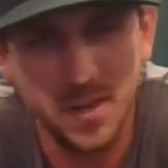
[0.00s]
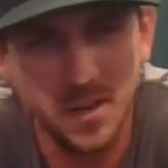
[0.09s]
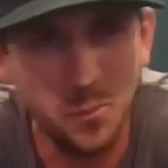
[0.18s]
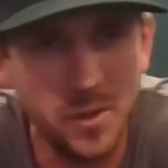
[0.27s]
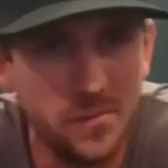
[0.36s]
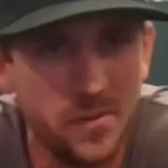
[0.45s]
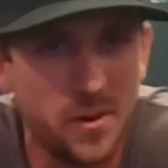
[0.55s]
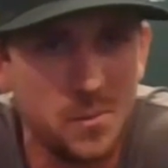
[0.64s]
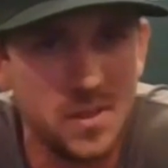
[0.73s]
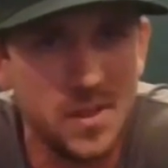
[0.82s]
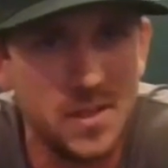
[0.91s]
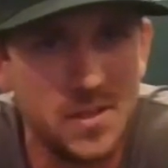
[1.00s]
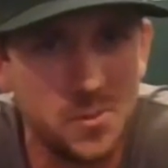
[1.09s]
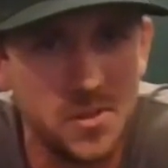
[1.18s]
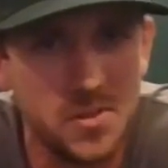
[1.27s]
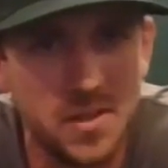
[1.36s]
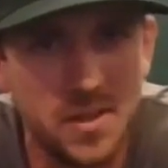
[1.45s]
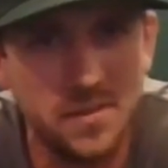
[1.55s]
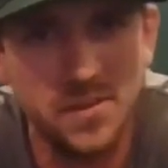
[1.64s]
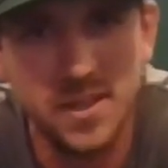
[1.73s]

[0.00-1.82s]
and wind farms and that sort of stuff.